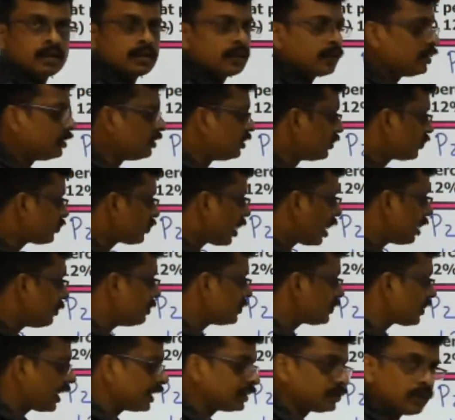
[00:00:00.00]
this time is
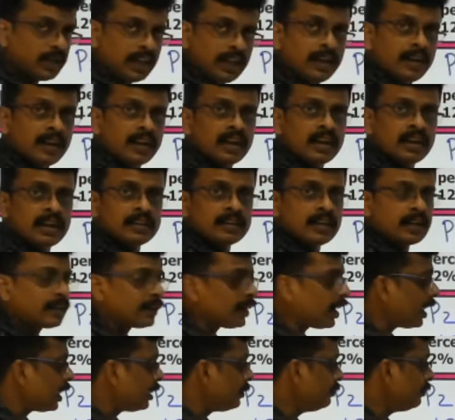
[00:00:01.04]
actually the
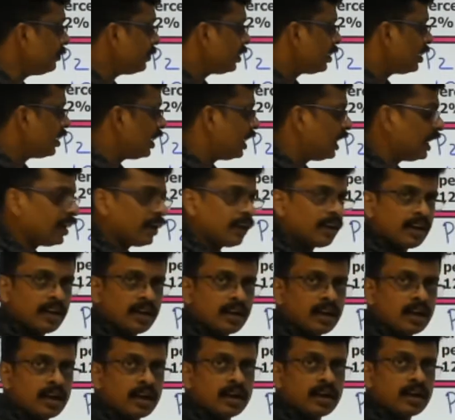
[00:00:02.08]
time
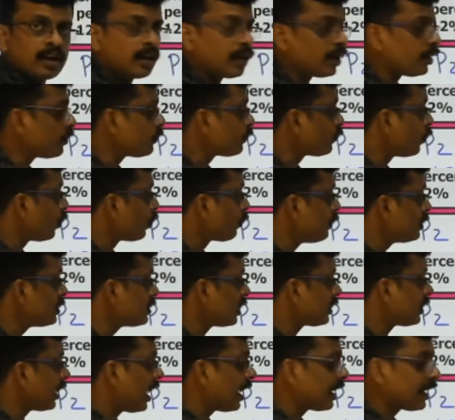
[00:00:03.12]
for which the
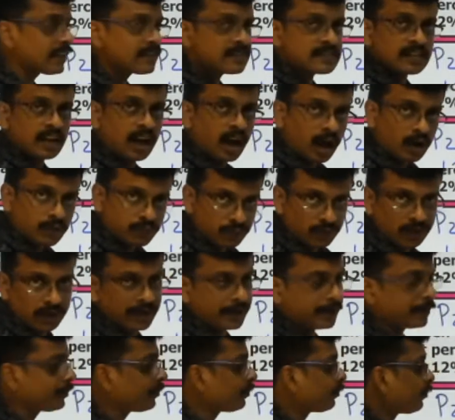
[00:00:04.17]
tank is half filled.
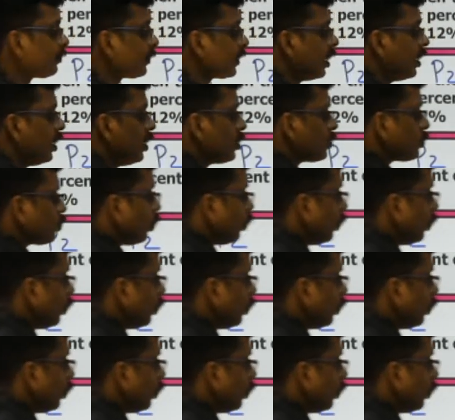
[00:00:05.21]
So